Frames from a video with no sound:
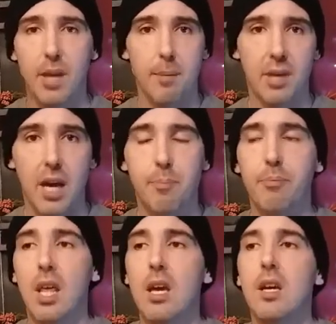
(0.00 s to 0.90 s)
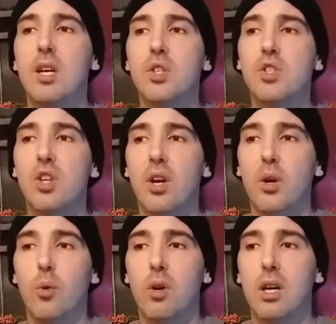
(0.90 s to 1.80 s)
yop, yop.
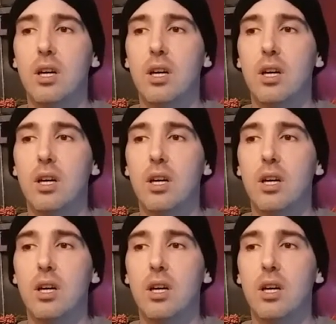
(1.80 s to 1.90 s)
So